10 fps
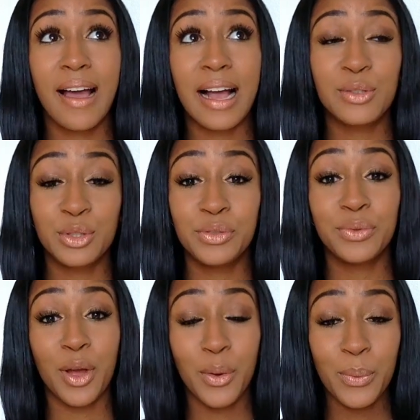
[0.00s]
And you
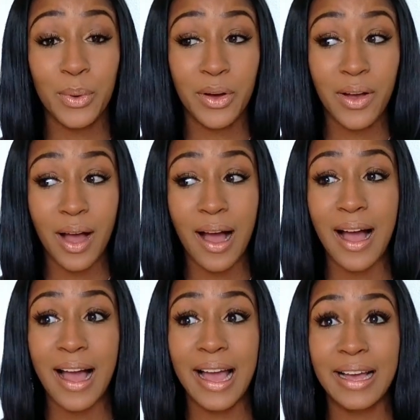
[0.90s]
know what?
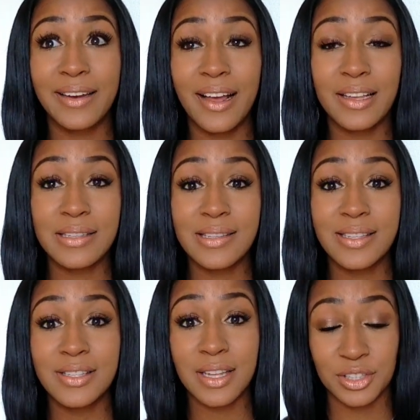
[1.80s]
I had
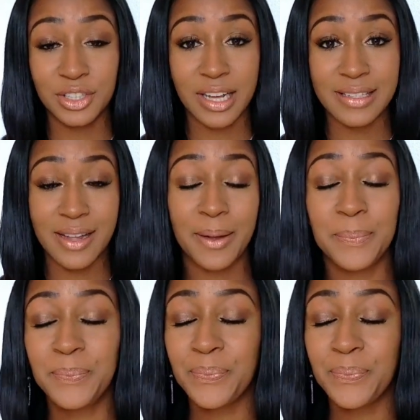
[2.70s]
such a nice time.